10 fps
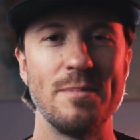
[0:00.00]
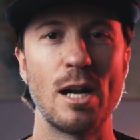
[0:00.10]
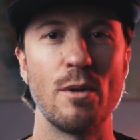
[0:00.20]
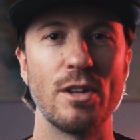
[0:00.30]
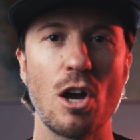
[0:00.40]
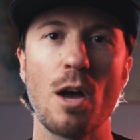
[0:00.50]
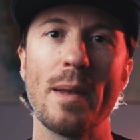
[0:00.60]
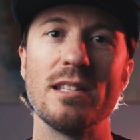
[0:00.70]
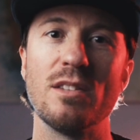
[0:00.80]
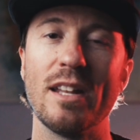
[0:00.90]
I'm down in the
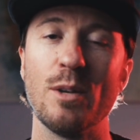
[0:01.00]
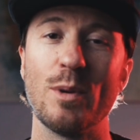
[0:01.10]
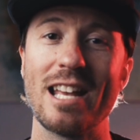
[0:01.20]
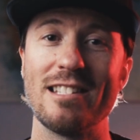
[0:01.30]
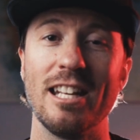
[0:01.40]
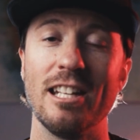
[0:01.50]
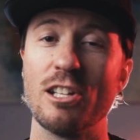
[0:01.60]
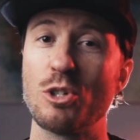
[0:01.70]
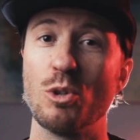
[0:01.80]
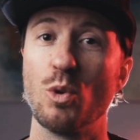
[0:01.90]
comments if anyone has any
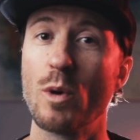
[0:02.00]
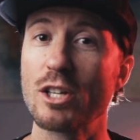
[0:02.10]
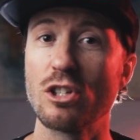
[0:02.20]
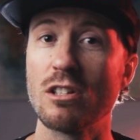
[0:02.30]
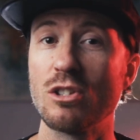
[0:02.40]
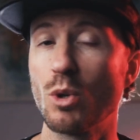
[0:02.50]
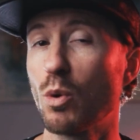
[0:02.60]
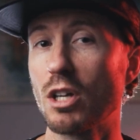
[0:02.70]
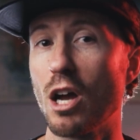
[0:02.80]
additional questions or